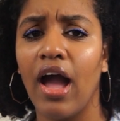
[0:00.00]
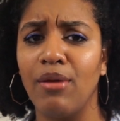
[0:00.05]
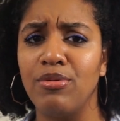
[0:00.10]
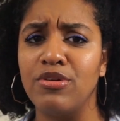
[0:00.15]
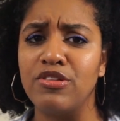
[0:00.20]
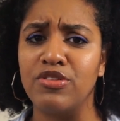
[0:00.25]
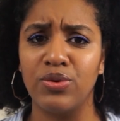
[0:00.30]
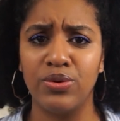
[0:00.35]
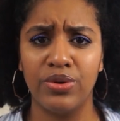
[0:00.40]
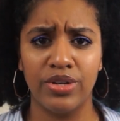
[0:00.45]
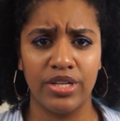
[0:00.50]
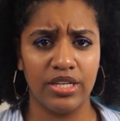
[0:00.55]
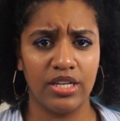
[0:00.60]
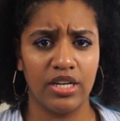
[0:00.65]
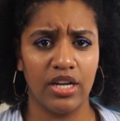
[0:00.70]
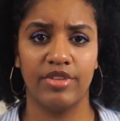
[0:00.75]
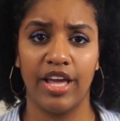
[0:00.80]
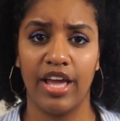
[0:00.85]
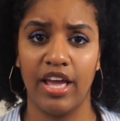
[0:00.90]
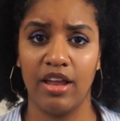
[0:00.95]
I was on
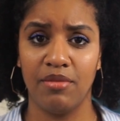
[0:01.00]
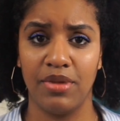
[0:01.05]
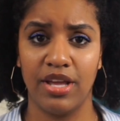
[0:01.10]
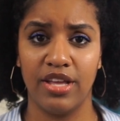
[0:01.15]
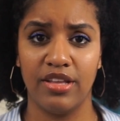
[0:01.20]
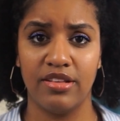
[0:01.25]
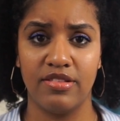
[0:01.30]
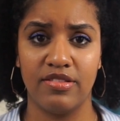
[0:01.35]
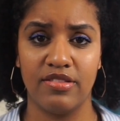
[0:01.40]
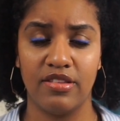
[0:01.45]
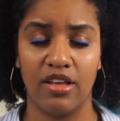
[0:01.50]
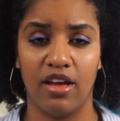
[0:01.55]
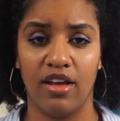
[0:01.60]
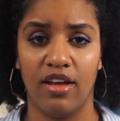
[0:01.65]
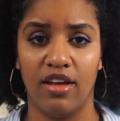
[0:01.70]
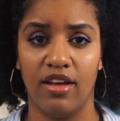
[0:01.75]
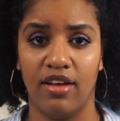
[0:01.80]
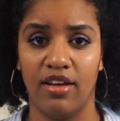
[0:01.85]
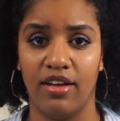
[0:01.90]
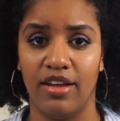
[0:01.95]
the Handmaid's
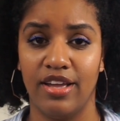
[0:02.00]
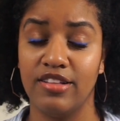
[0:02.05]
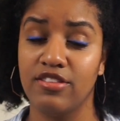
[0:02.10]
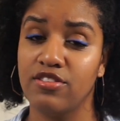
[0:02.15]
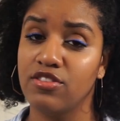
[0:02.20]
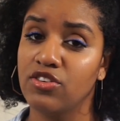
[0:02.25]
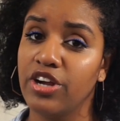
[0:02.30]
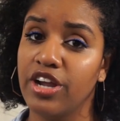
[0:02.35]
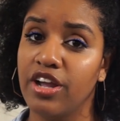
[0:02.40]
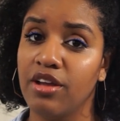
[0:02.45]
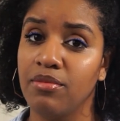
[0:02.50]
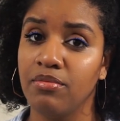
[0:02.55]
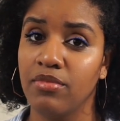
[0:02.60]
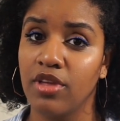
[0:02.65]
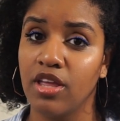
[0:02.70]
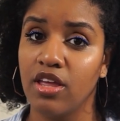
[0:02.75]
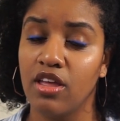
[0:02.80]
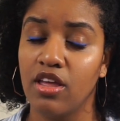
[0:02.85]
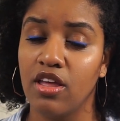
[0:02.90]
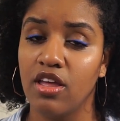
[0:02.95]

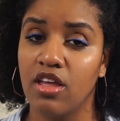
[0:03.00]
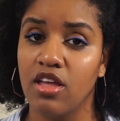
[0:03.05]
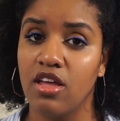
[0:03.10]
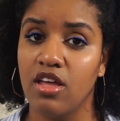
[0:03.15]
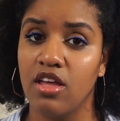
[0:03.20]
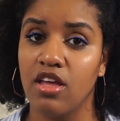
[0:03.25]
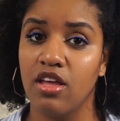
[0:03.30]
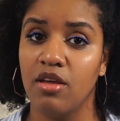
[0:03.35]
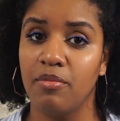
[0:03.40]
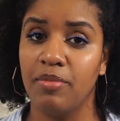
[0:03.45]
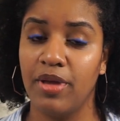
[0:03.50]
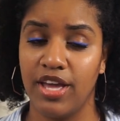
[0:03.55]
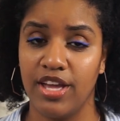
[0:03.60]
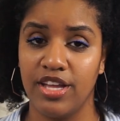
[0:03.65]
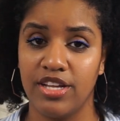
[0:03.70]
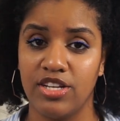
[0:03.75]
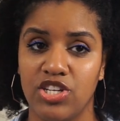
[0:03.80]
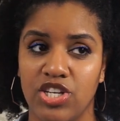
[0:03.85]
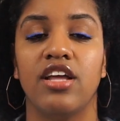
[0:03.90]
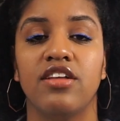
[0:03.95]
Instagram
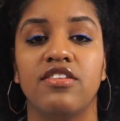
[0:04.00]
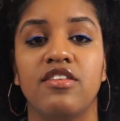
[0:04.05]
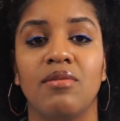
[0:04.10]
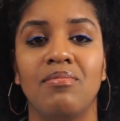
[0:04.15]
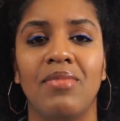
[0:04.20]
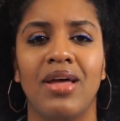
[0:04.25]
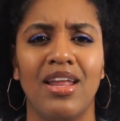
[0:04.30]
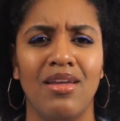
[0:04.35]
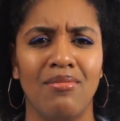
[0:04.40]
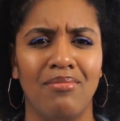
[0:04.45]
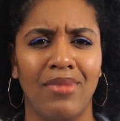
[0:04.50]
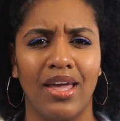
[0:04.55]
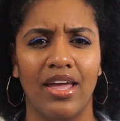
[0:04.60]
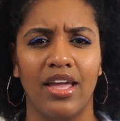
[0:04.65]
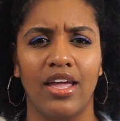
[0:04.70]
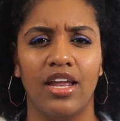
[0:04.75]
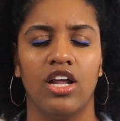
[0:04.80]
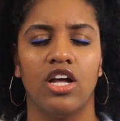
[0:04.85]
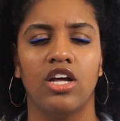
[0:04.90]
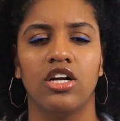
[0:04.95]
page. Somebody
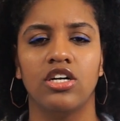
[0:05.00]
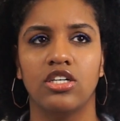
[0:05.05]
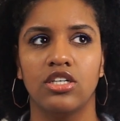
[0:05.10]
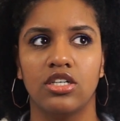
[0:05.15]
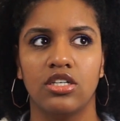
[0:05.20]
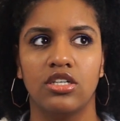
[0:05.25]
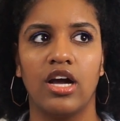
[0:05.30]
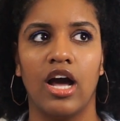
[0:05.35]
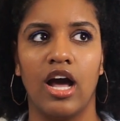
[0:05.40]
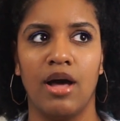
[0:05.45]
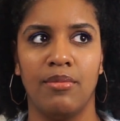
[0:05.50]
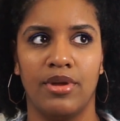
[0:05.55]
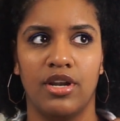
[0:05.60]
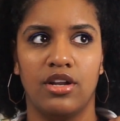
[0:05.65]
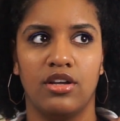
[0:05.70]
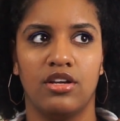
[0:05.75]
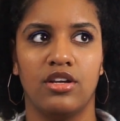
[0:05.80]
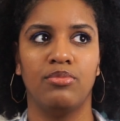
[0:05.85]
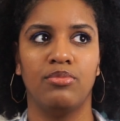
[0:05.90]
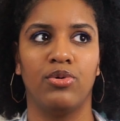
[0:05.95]
made a good
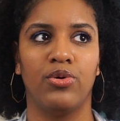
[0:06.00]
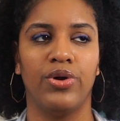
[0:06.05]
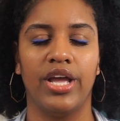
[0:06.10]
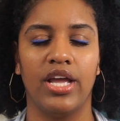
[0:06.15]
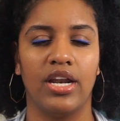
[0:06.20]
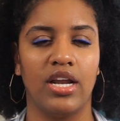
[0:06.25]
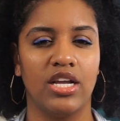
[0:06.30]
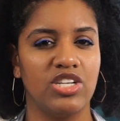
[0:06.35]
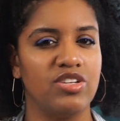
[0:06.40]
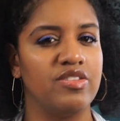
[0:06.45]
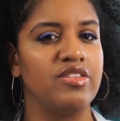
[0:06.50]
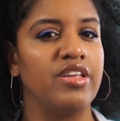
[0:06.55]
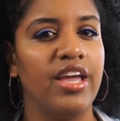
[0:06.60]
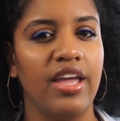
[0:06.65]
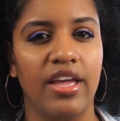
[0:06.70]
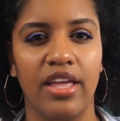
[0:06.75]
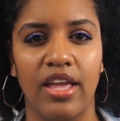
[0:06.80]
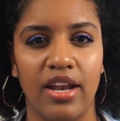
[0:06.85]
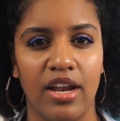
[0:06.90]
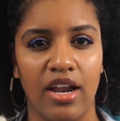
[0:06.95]
comment, a point, and I just
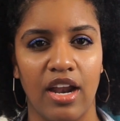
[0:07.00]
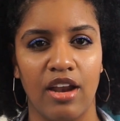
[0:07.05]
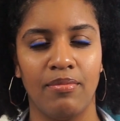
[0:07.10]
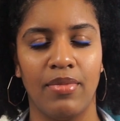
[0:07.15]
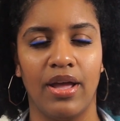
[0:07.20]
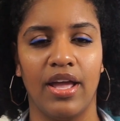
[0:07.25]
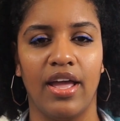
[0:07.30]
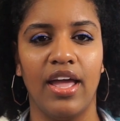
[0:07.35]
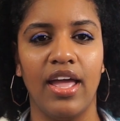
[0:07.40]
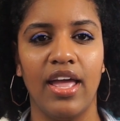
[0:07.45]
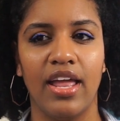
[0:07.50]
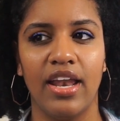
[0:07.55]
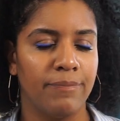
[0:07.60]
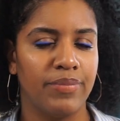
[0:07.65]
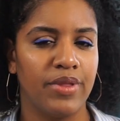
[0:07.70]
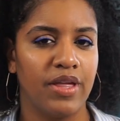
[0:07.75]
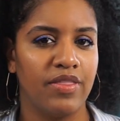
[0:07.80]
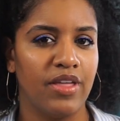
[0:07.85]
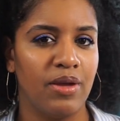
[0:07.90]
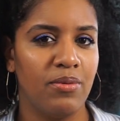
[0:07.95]
can't get it out of my head,
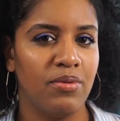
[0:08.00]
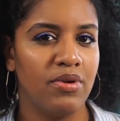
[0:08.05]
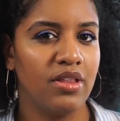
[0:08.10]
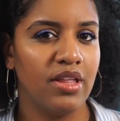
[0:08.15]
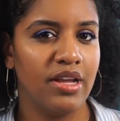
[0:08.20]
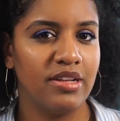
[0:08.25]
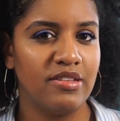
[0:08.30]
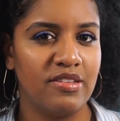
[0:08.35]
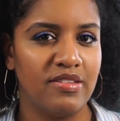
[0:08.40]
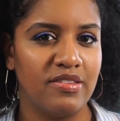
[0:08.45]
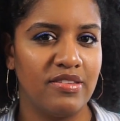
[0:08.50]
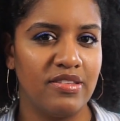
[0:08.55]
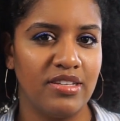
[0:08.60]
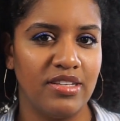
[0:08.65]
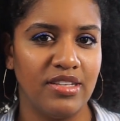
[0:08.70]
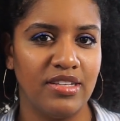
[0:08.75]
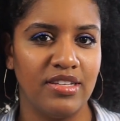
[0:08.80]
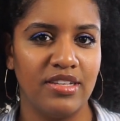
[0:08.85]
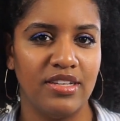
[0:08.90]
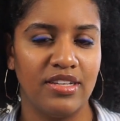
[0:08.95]
that they would like to
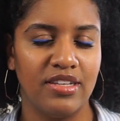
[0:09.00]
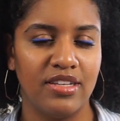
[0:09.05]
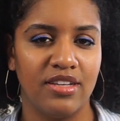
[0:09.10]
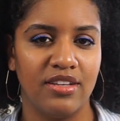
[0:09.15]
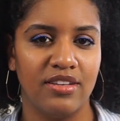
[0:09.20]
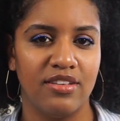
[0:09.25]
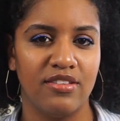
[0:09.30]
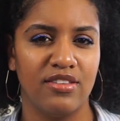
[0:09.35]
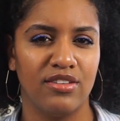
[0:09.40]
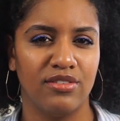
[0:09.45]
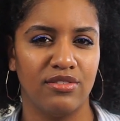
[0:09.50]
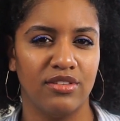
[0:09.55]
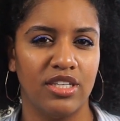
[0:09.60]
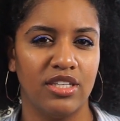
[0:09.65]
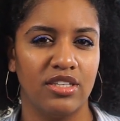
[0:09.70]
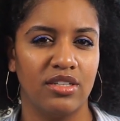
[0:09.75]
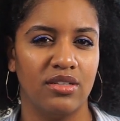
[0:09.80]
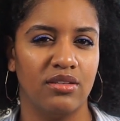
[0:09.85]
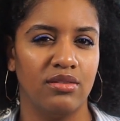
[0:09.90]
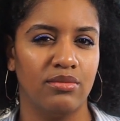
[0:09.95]
see
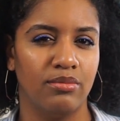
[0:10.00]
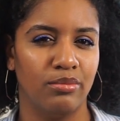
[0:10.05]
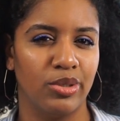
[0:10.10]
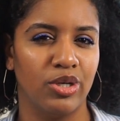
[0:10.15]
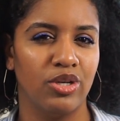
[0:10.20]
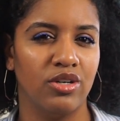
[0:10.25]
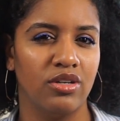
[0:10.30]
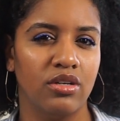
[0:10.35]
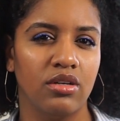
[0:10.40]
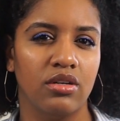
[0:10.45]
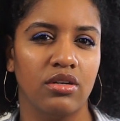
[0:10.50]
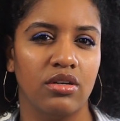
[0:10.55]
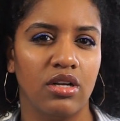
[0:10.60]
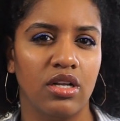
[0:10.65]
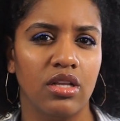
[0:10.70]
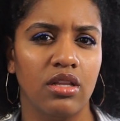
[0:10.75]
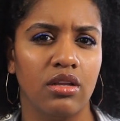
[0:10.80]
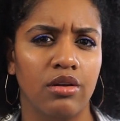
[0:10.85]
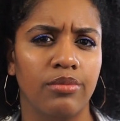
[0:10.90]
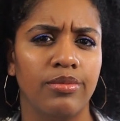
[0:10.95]
Serena burn
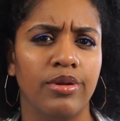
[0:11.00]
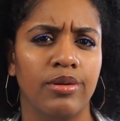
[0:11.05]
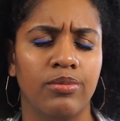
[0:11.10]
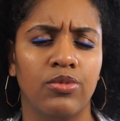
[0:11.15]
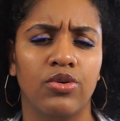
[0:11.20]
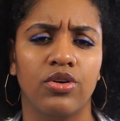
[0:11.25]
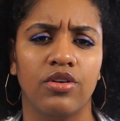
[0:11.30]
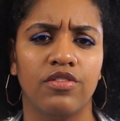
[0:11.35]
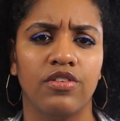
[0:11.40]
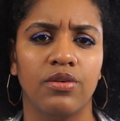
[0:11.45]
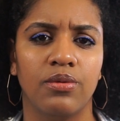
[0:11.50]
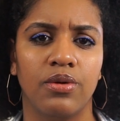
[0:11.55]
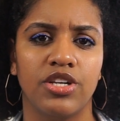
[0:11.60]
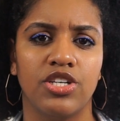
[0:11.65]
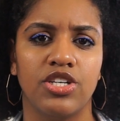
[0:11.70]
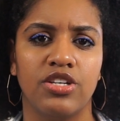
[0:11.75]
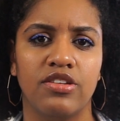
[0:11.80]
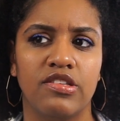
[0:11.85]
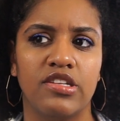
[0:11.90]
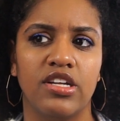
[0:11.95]
a little bit more for what
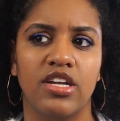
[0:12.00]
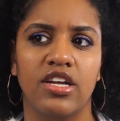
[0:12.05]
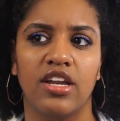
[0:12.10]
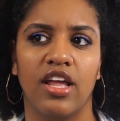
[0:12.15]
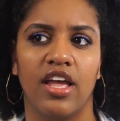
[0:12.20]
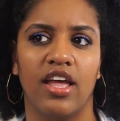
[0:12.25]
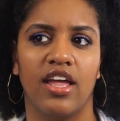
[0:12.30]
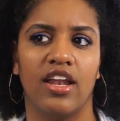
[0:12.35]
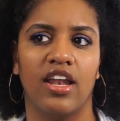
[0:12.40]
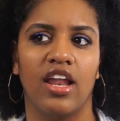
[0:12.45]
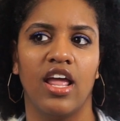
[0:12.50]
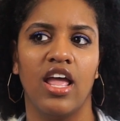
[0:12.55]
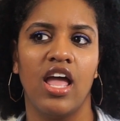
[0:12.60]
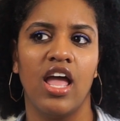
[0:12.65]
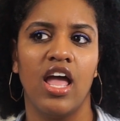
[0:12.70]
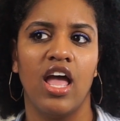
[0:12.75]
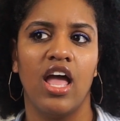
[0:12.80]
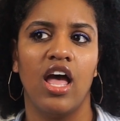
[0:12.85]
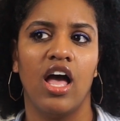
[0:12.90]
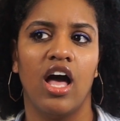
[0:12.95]
she's done. And
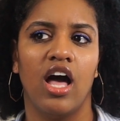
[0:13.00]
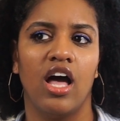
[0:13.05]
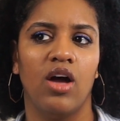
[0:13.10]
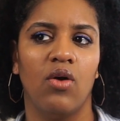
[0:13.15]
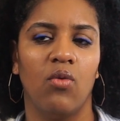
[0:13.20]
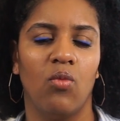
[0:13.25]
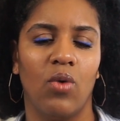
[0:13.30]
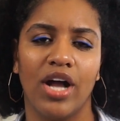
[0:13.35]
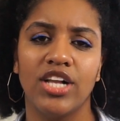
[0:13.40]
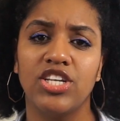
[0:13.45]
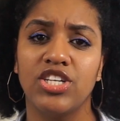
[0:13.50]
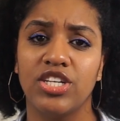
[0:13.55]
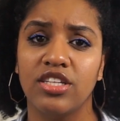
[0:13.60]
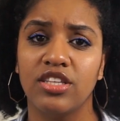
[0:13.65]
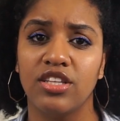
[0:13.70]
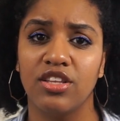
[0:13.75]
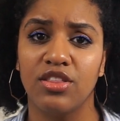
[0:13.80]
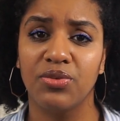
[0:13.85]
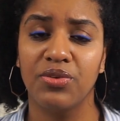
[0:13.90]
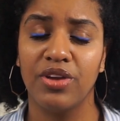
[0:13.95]

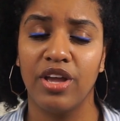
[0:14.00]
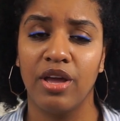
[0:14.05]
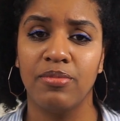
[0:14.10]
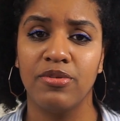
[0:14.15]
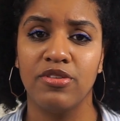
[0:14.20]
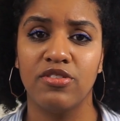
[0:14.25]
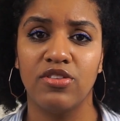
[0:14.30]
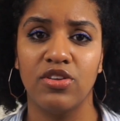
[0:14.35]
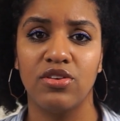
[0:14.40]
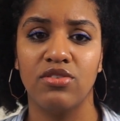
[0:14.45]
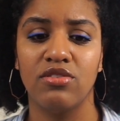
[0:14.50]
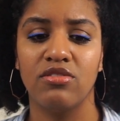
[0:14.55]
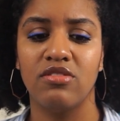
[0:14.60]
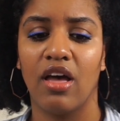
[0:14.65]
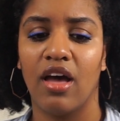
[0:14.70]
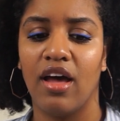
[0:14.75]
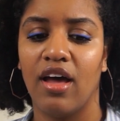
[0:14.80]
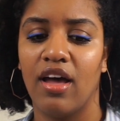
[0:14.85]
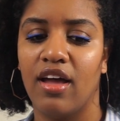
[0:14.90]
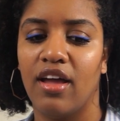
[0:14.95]
watching the 3 episodes,
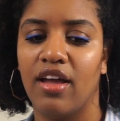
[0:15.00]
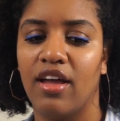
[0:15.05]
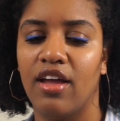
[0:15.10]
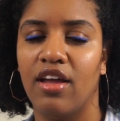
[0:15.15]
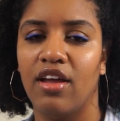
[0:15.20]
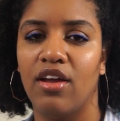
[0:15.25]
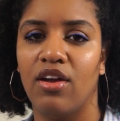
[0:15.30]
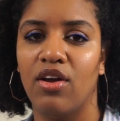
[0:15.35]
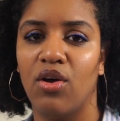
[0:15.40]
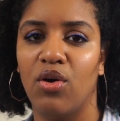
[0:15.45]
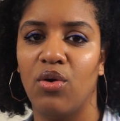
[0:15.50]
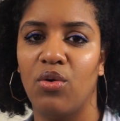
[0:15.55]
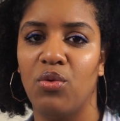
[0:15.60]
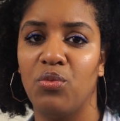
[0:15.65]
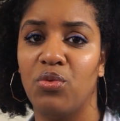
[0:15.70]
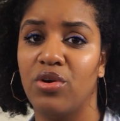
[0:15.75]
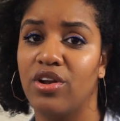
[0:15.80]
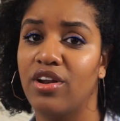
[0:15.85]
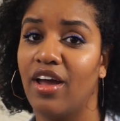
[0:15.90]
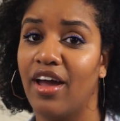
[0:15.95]
I
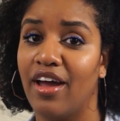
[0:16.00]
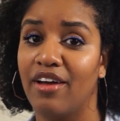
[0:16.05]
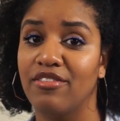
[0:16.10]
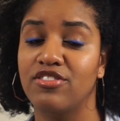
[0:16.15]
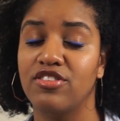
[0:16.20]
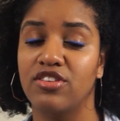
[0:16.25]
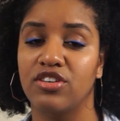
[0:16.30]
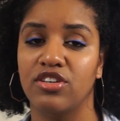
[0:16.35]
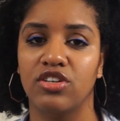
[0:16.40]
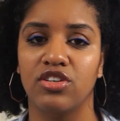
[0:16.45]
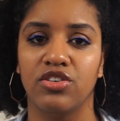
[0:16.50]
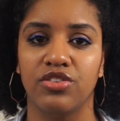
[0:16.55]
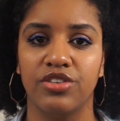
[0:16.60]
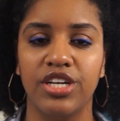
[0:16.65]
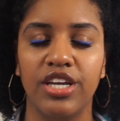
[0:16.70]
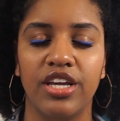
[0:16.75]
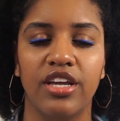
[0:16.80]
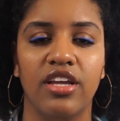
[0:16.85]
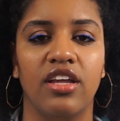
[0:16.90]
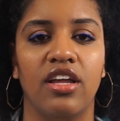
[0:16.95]
would have to
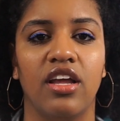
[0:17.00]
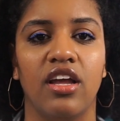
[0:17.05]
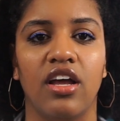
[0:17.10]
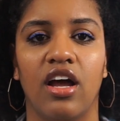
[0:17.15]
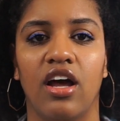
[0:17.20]
agree.